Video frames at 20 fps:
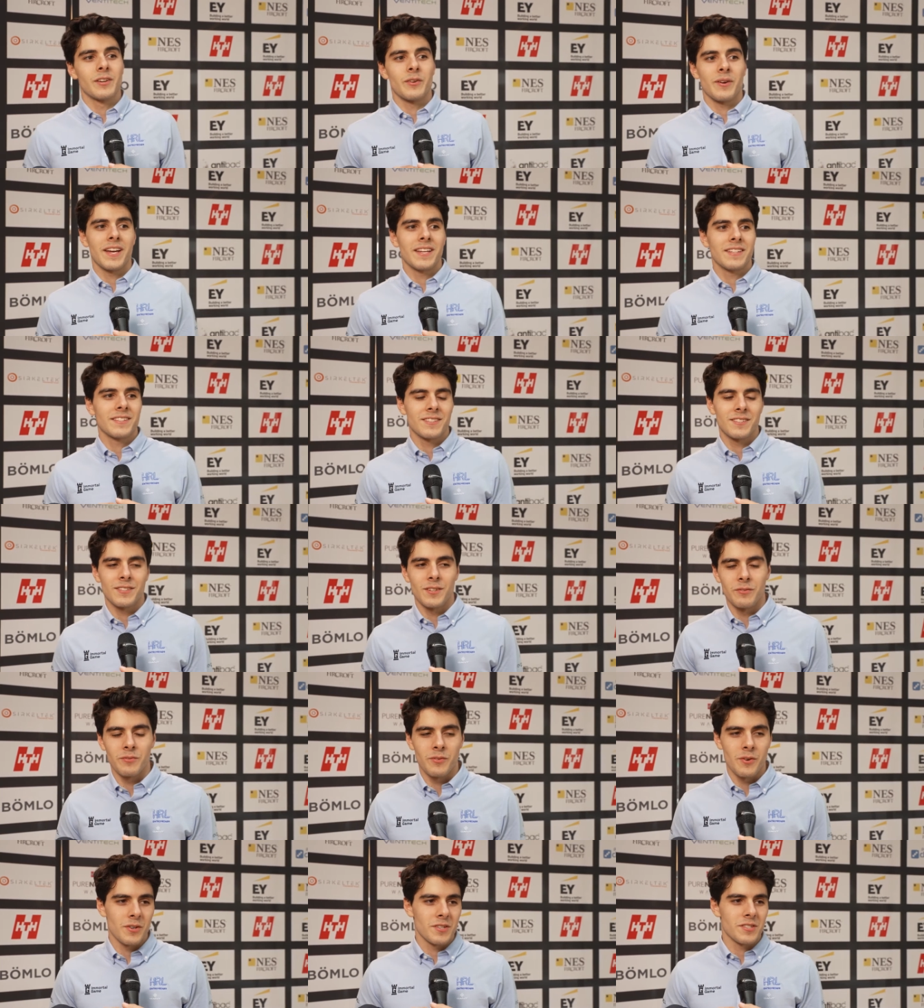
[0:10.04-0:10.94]
great.
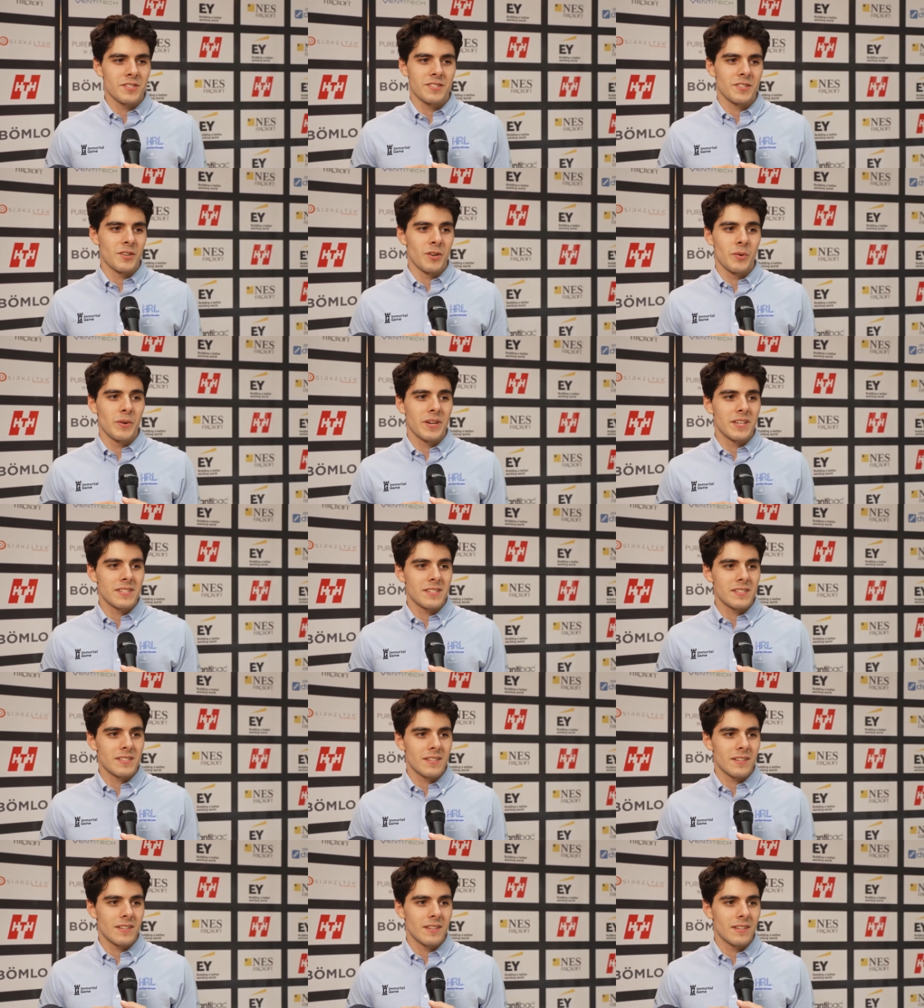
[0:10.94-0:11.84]
Of course,
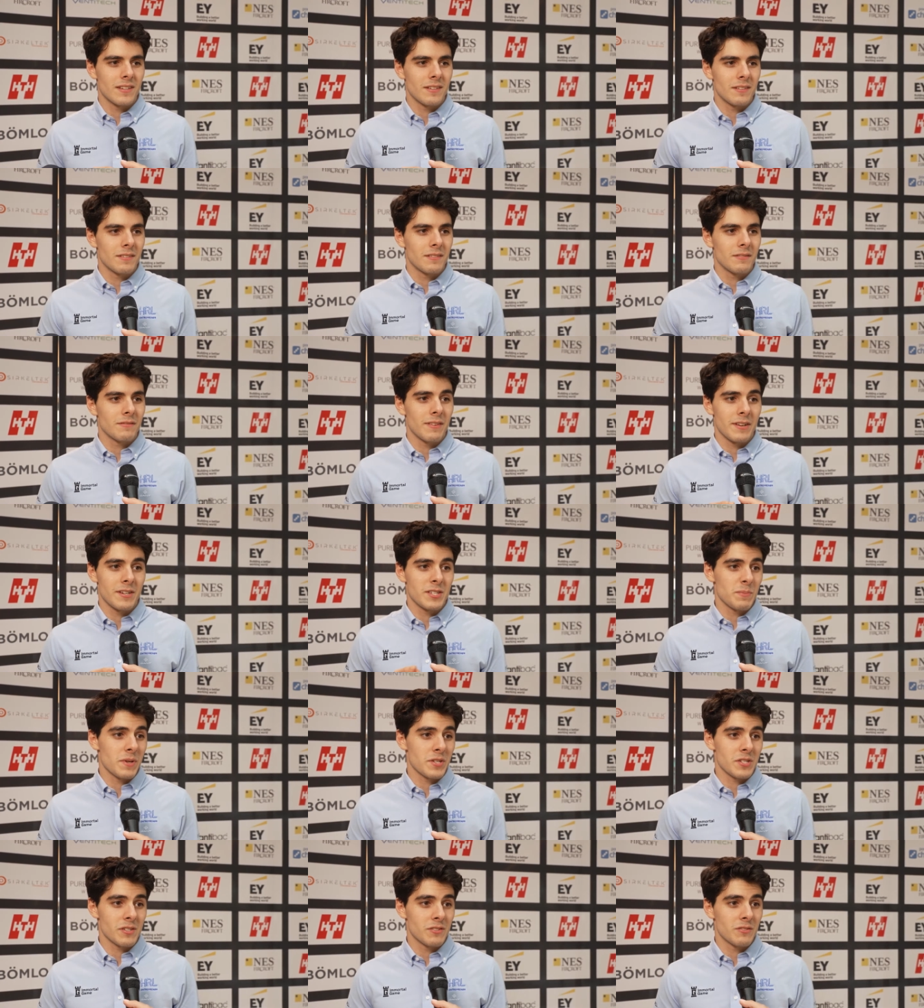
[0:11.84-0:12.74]
always uh, very
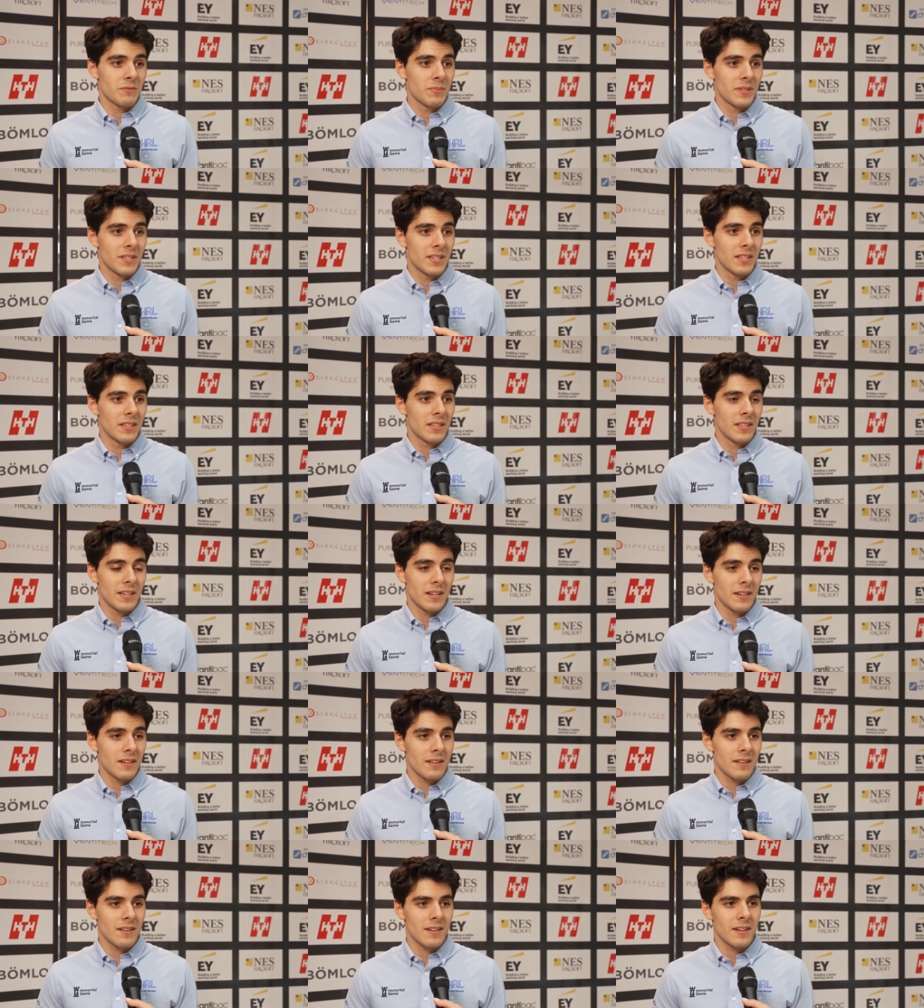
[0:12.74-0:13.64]
special to be
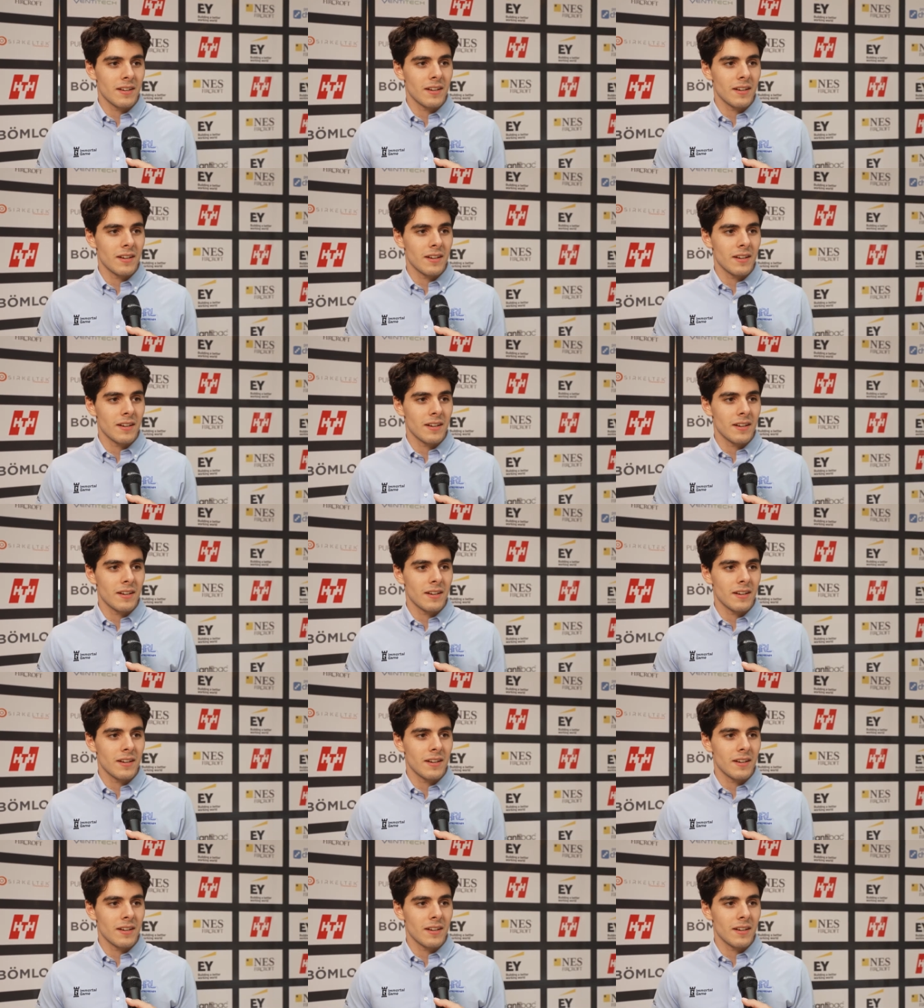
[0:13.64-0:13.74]
here.